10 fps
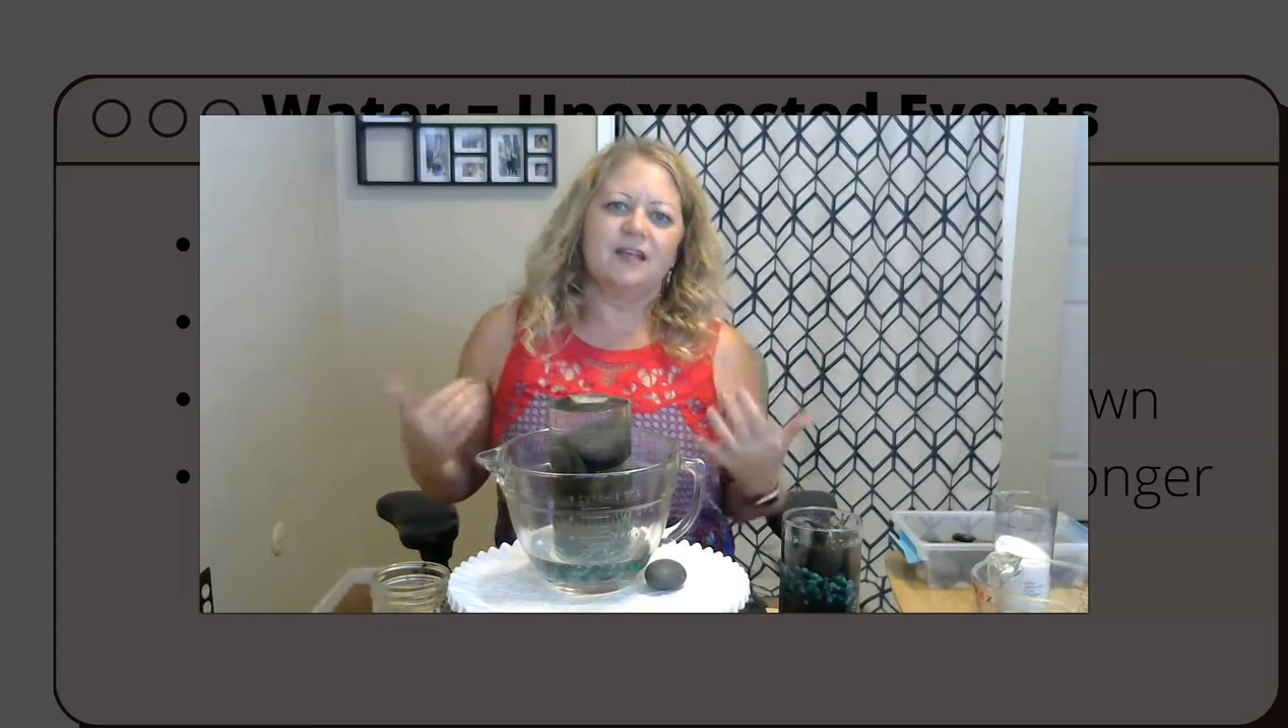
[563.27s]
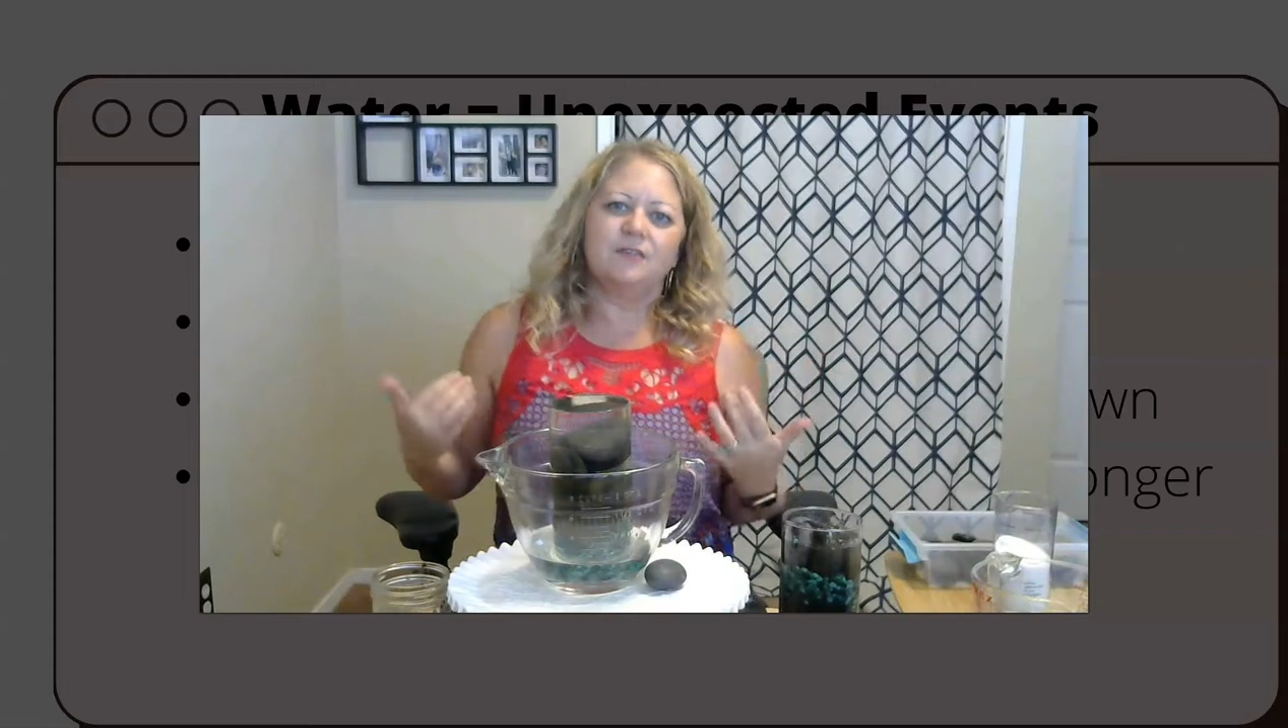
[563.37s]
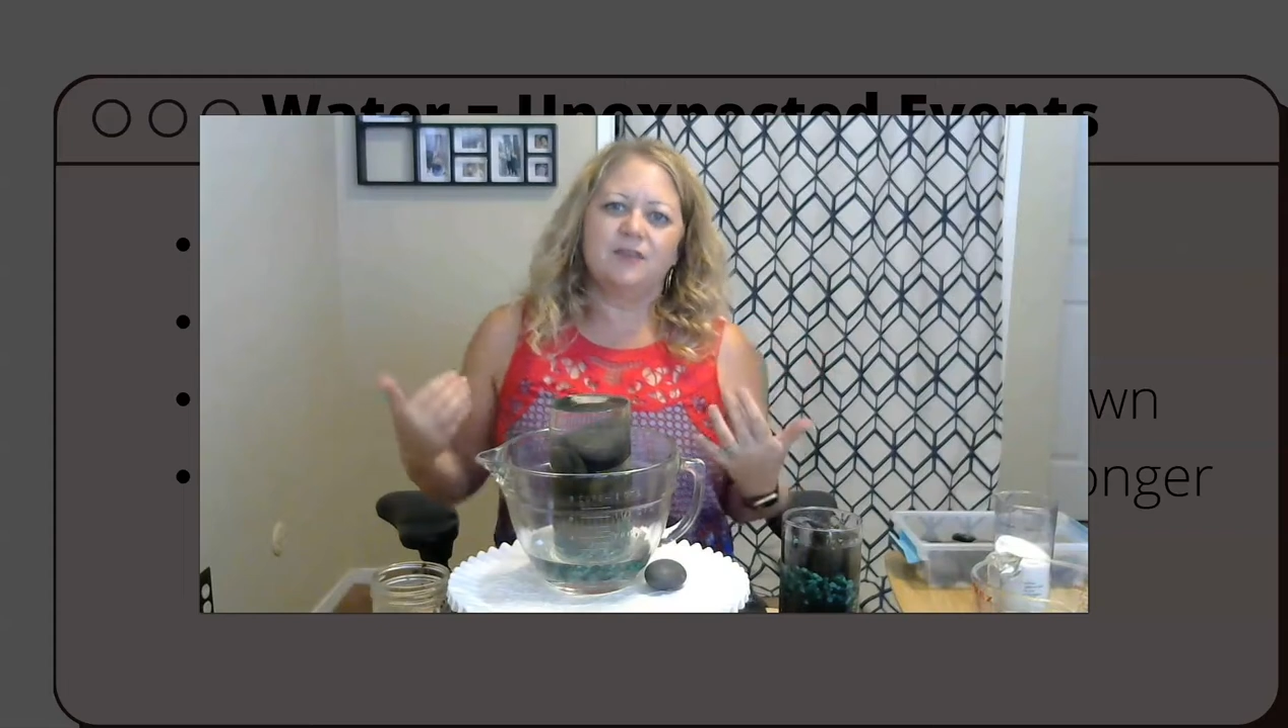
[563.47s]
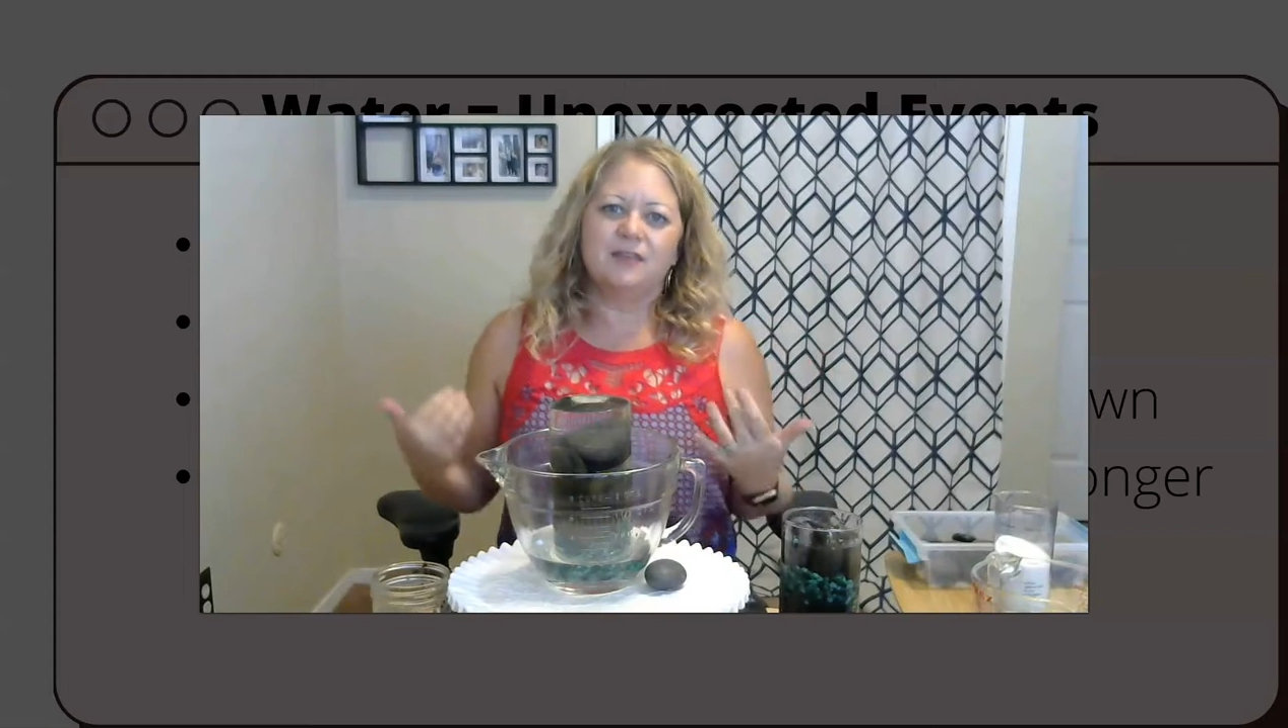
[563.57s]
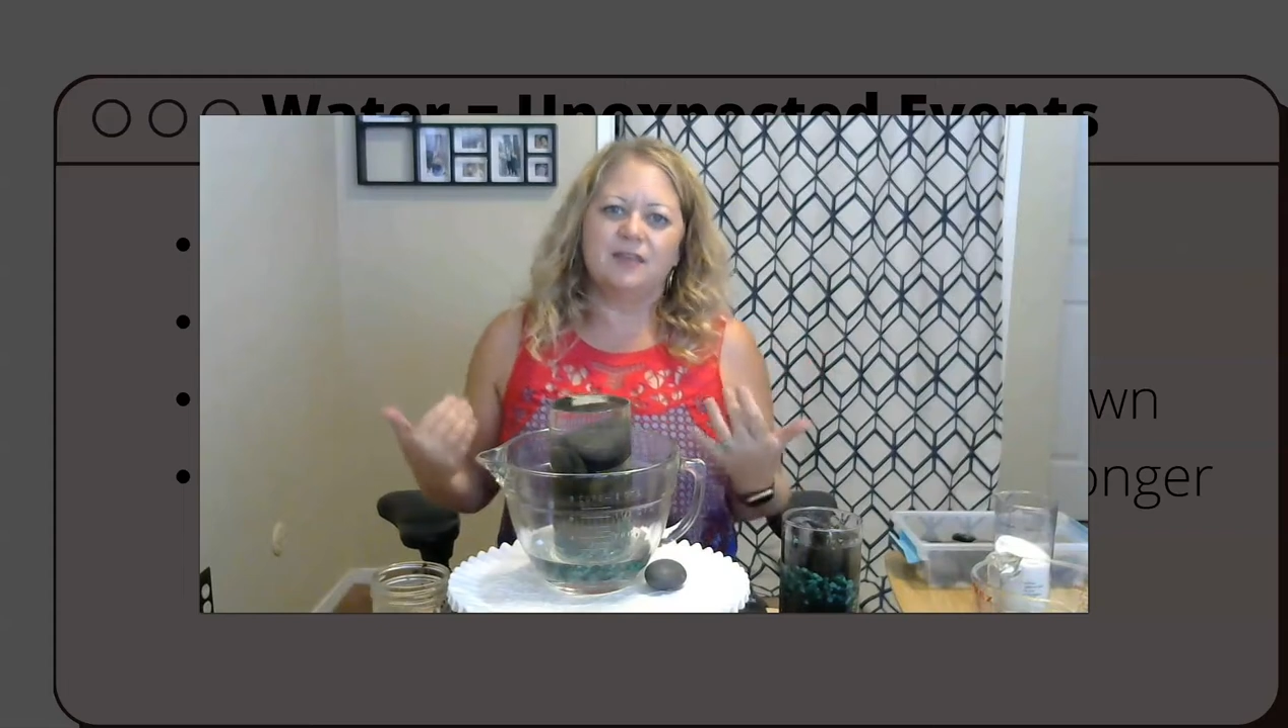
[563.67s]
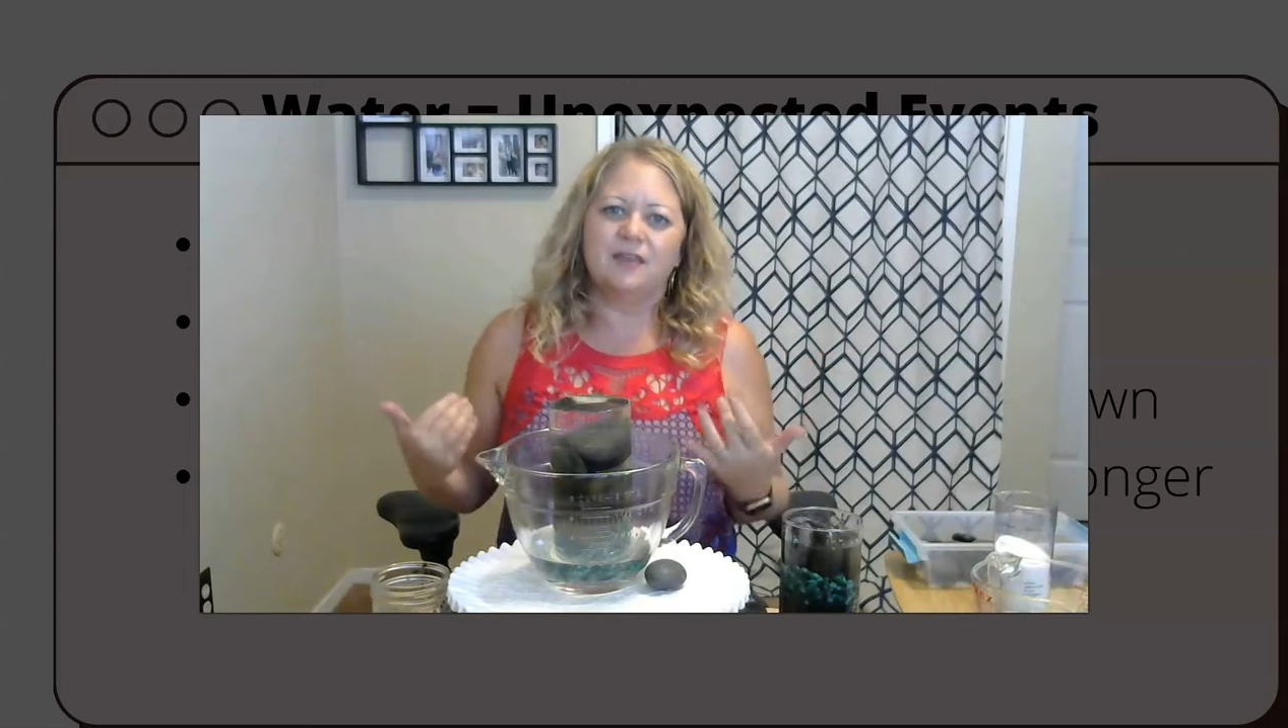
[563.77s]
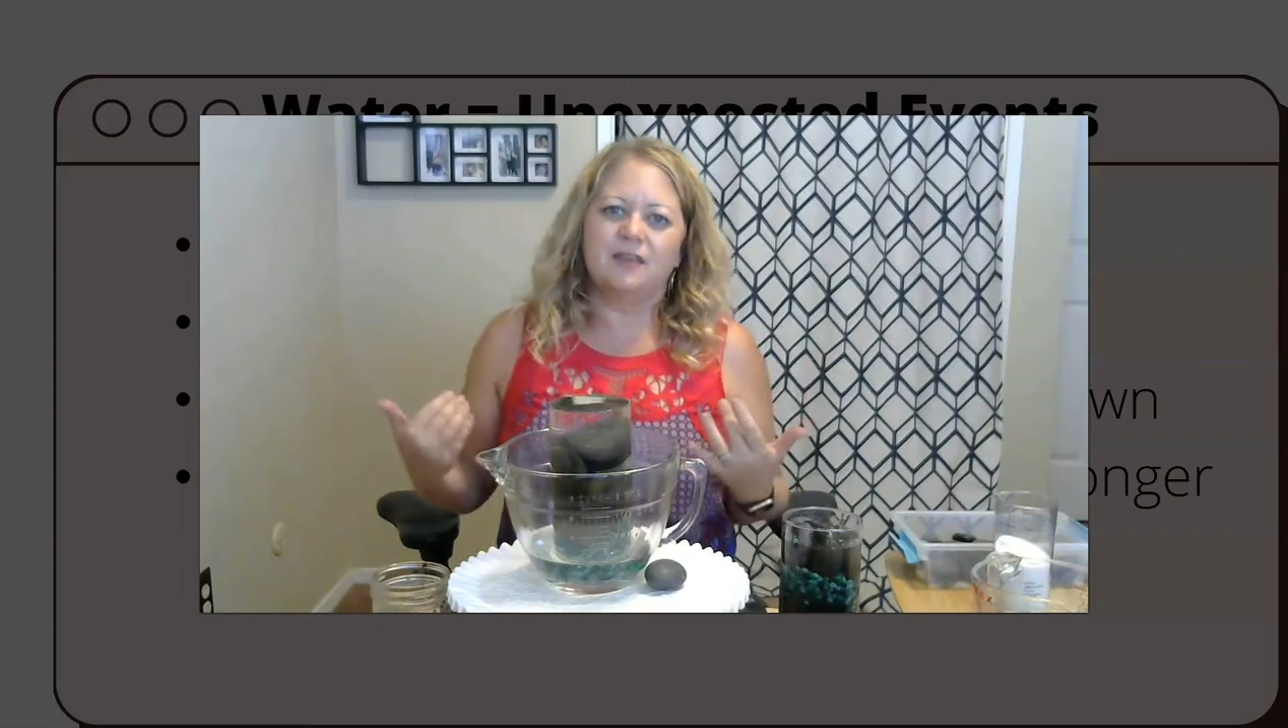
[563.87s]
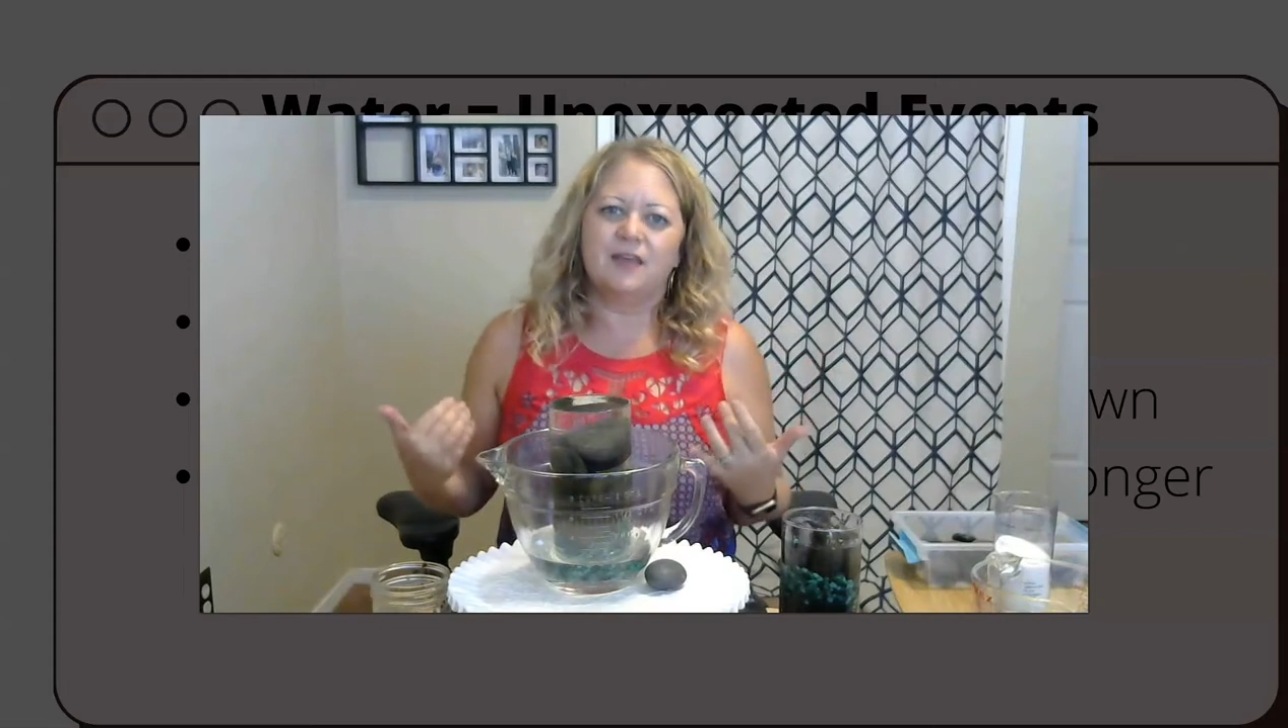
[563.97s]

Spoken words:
everything